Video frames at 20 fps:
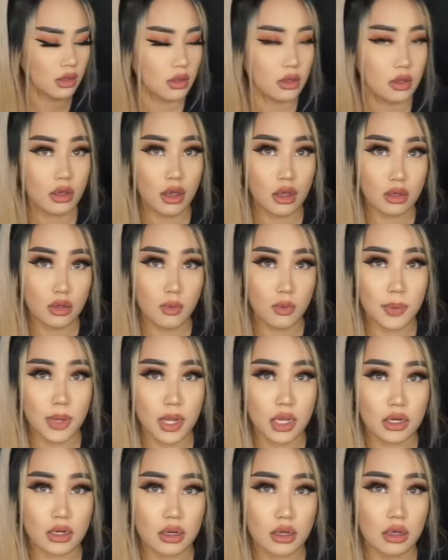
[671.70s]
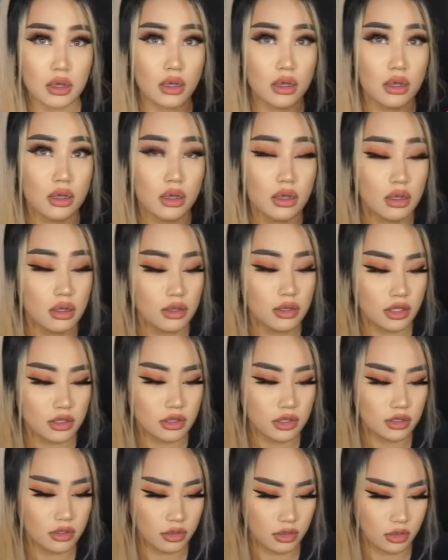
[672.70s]
Hello Panda,
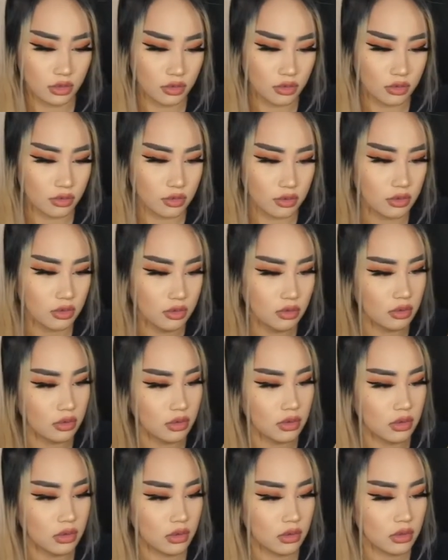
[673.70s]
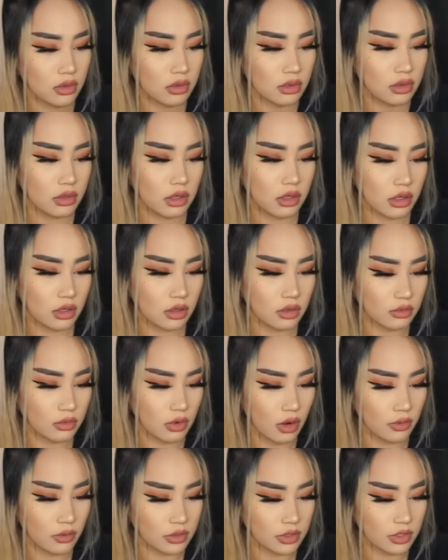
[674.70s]
nothing new. Can't go wrong
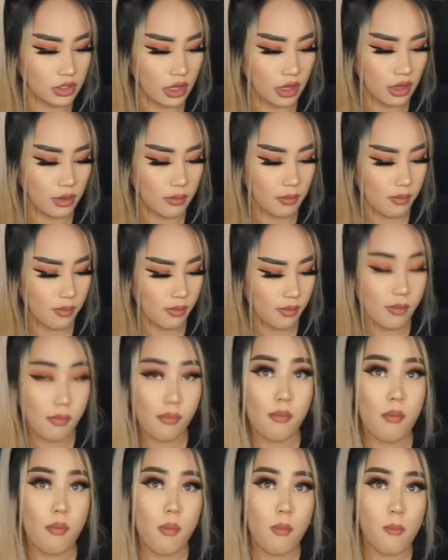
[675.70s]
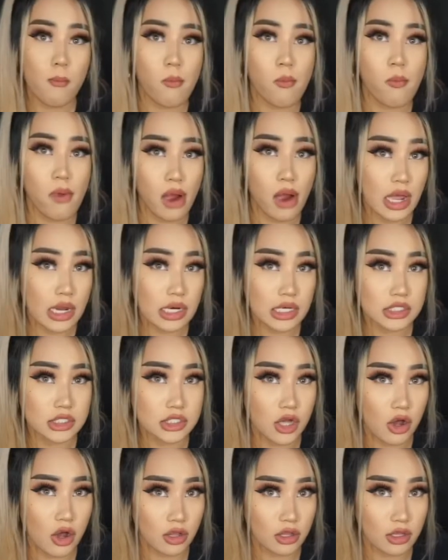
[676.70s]
with that. And it's
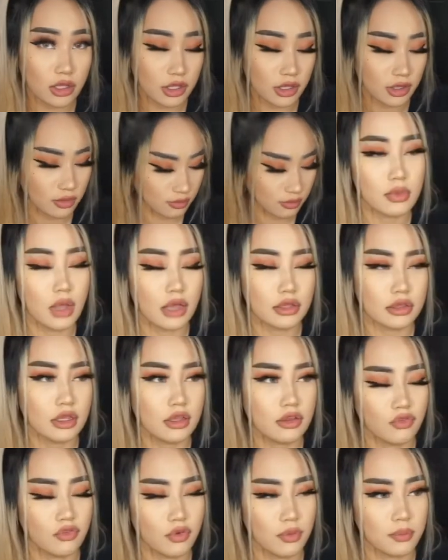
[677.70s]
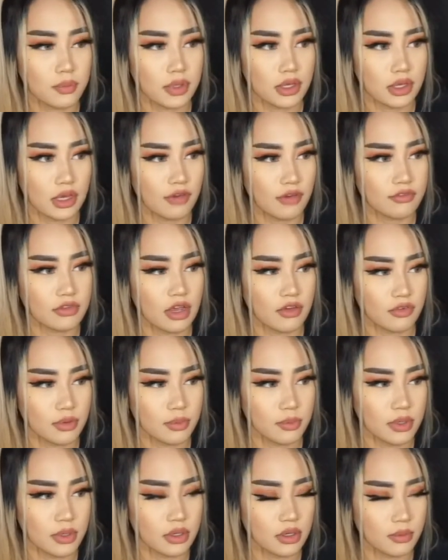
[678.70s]
chocolate. I think for me, I've never
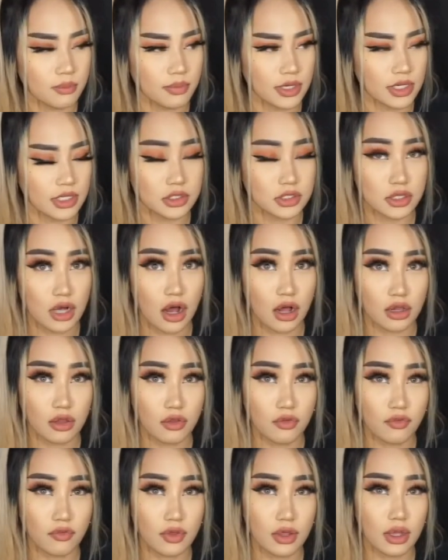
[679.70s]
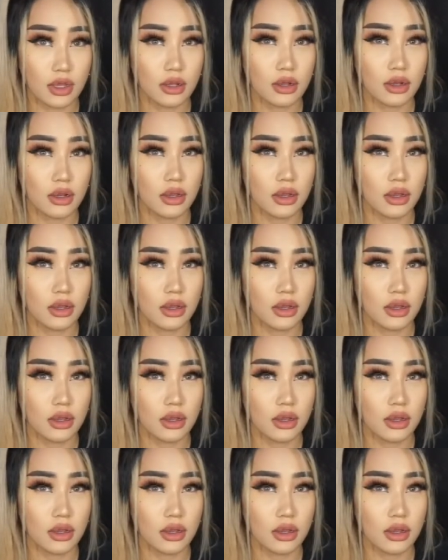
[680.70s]
been a big chocolate fan.